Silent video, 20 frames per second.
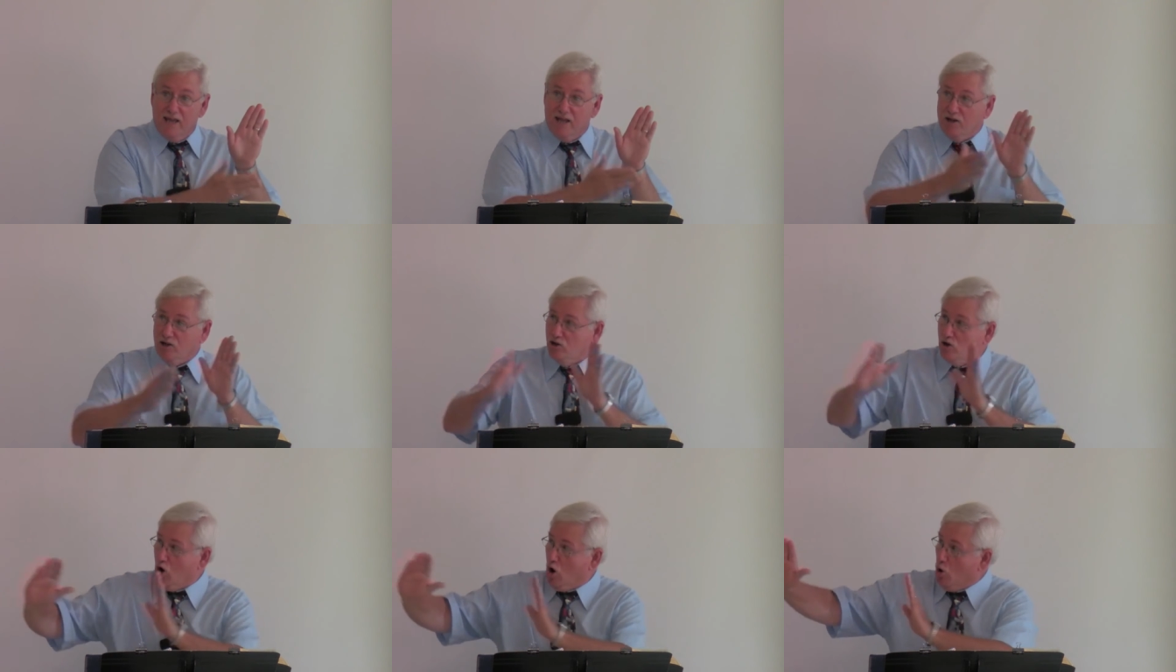
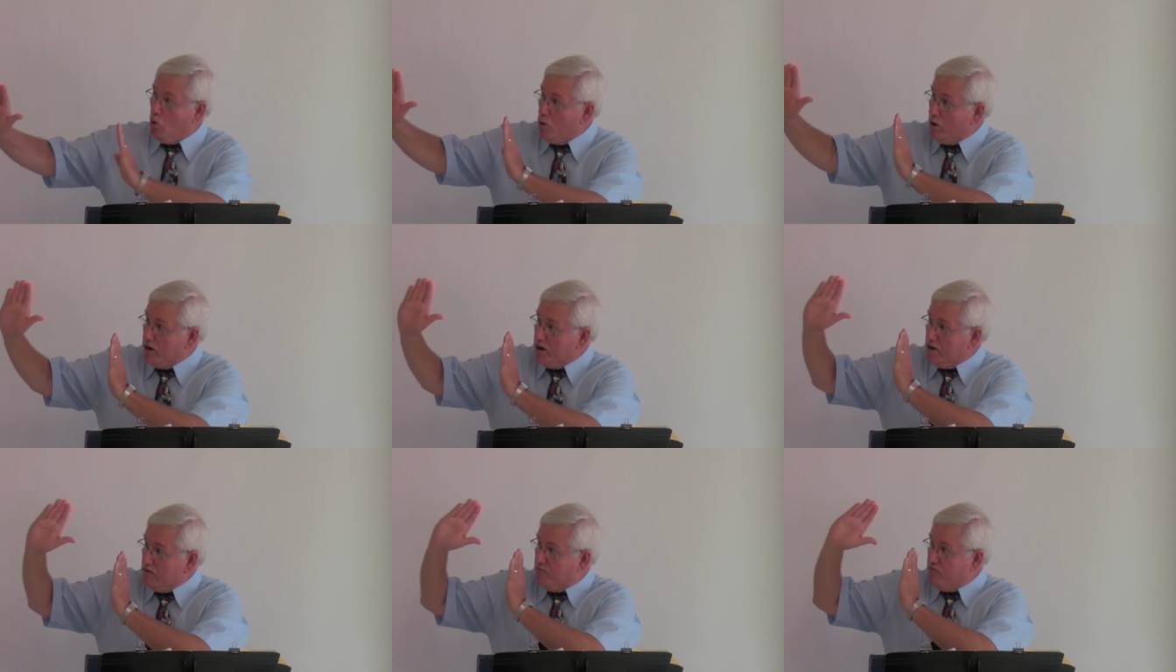and
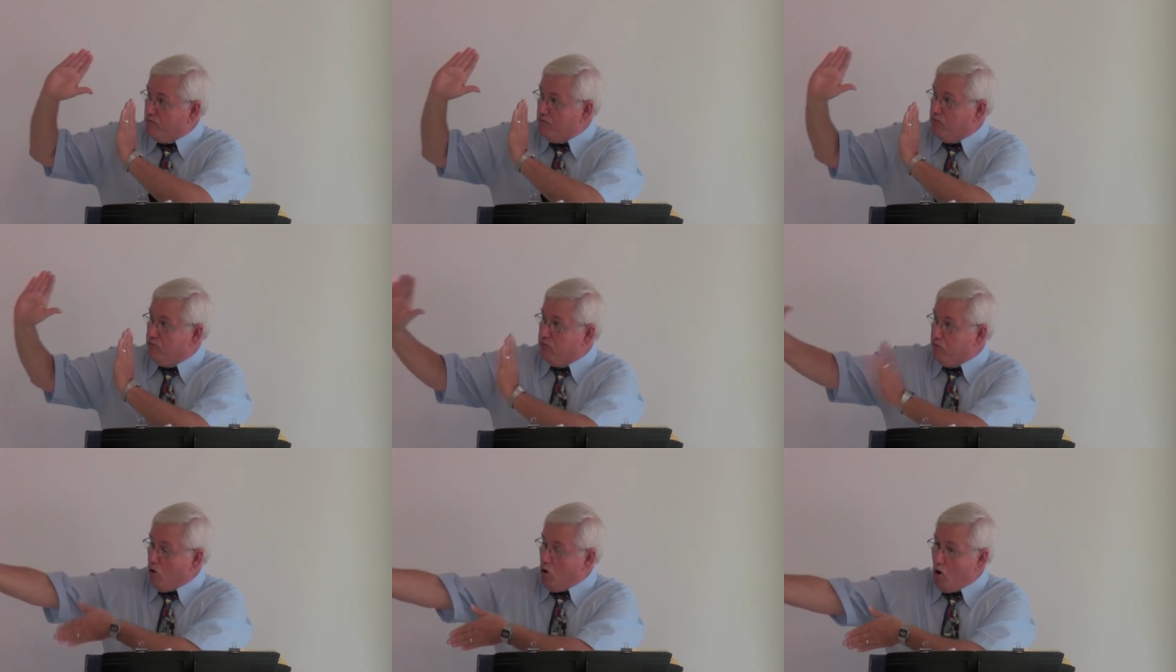going
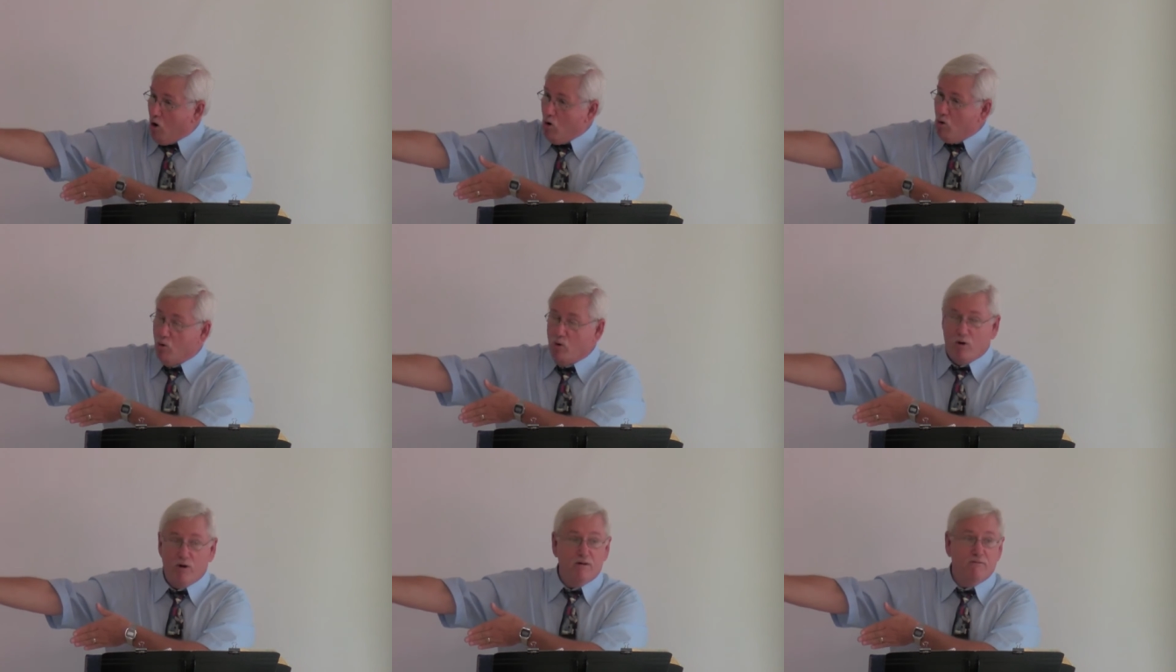
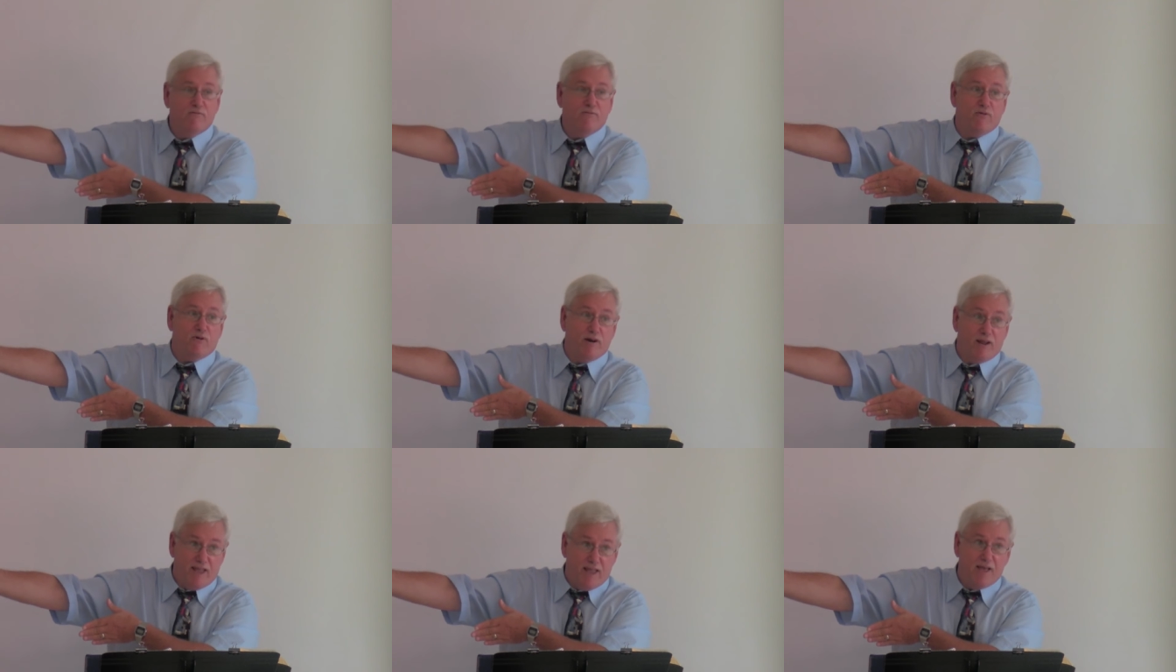forward
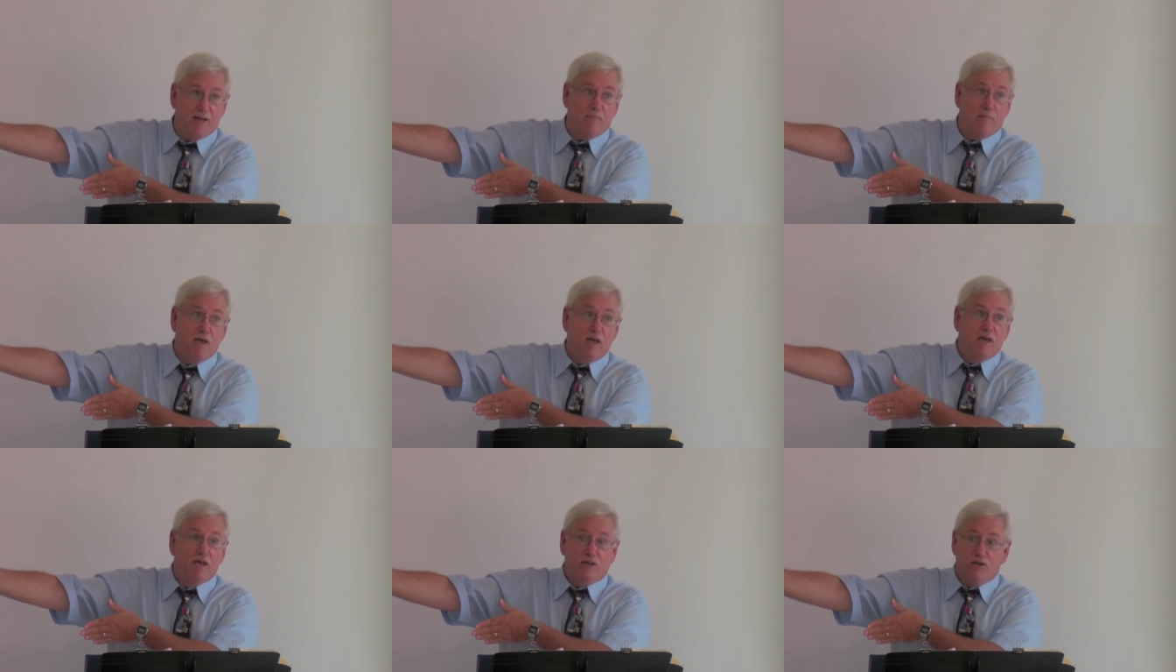for
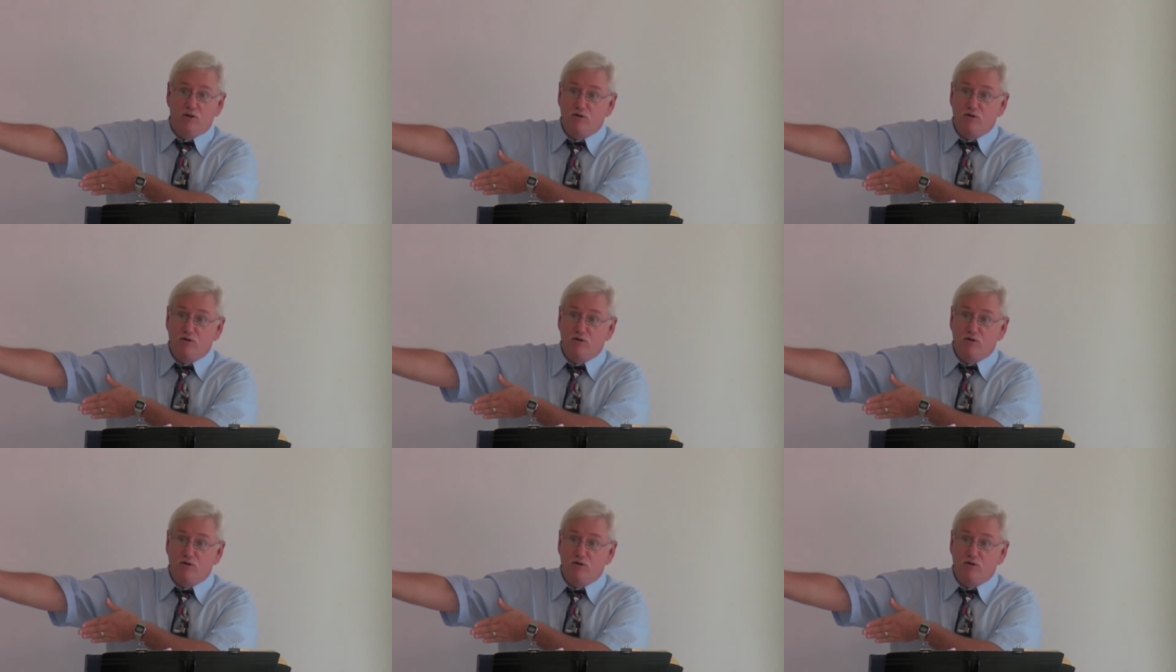Him.